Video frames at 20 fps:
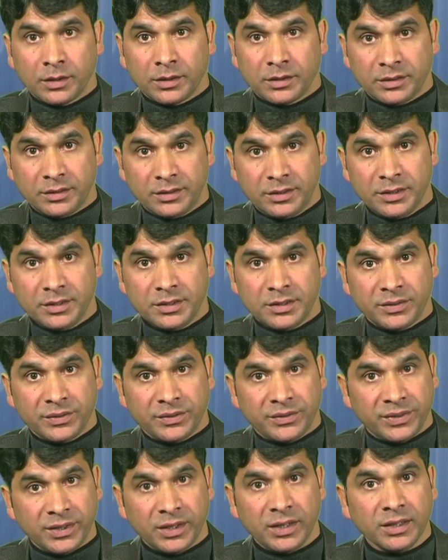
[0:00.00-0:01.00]
This
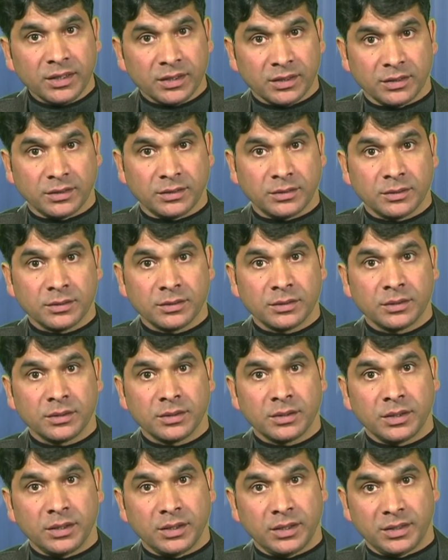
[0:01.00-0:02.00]
filling in
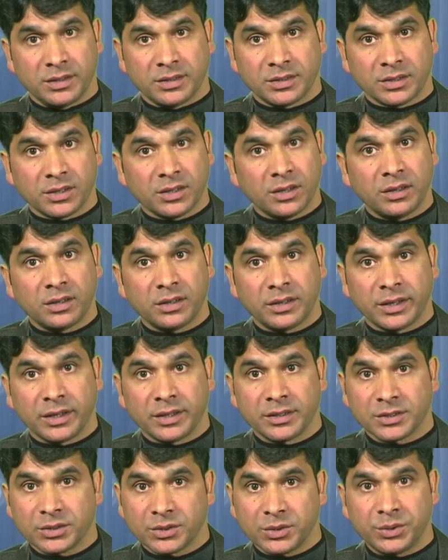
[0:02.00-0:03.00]
is called
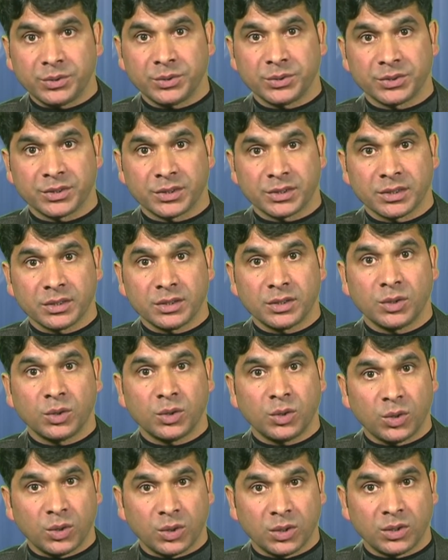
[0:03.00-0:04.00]
as closure
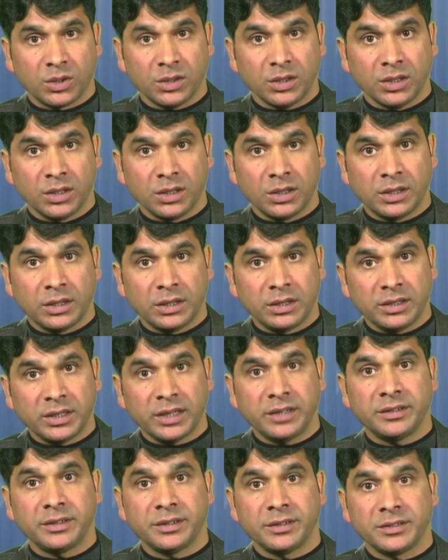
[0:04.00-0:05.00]
or
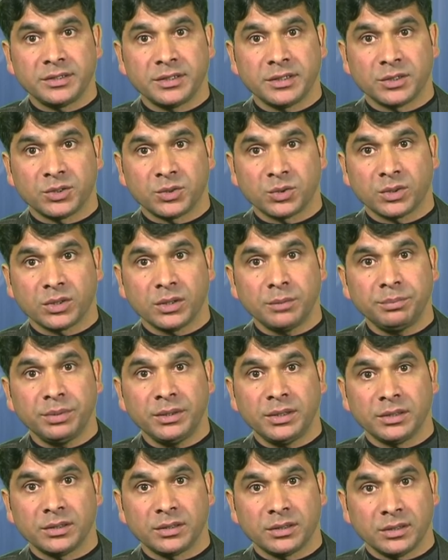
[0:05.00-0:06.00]
tendency to
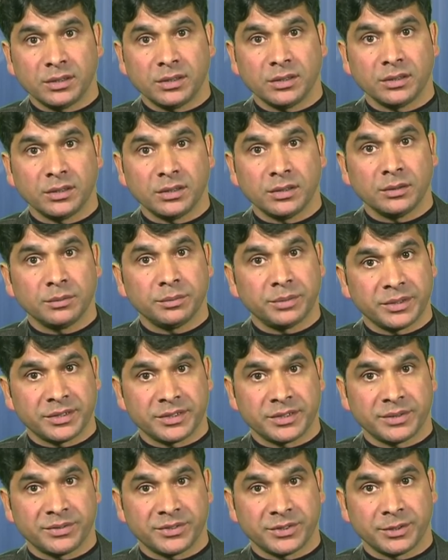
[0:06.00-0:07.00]
complete in
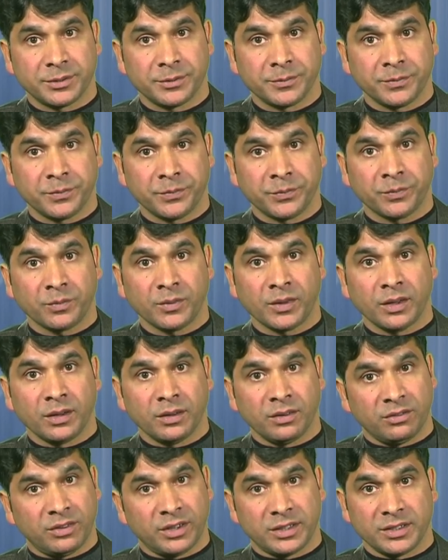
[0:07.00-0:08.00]
perception.
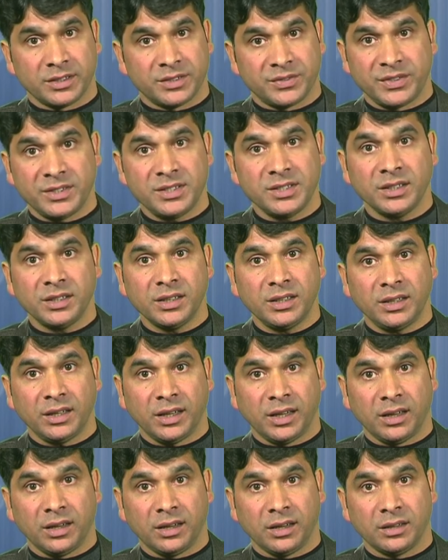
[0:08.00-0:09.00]
What is physically
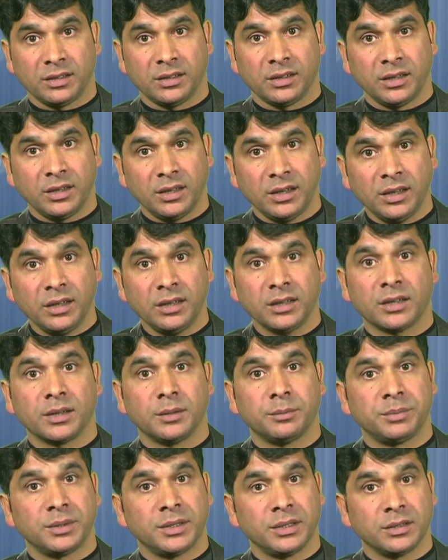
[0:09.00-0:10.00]
an
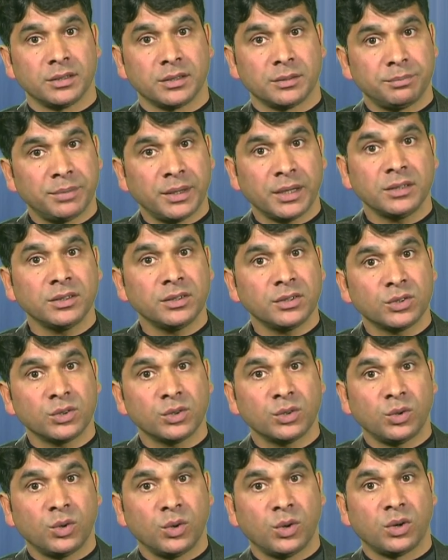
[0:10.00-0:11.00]
incomplete pattern
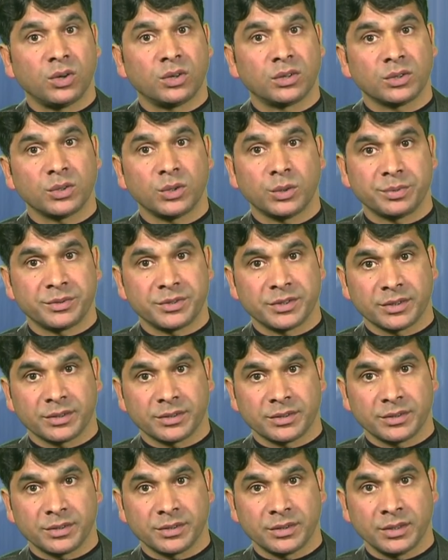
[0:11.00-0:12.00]
or
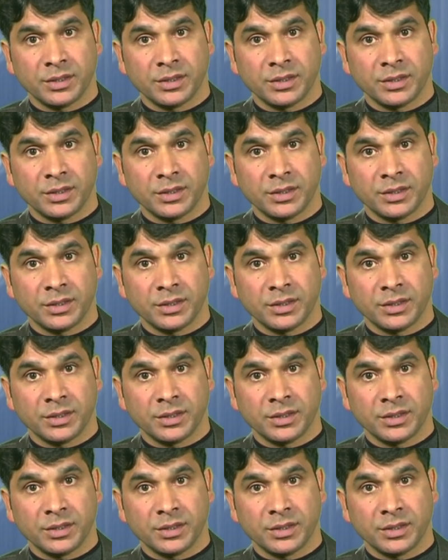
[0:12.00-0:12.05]
object?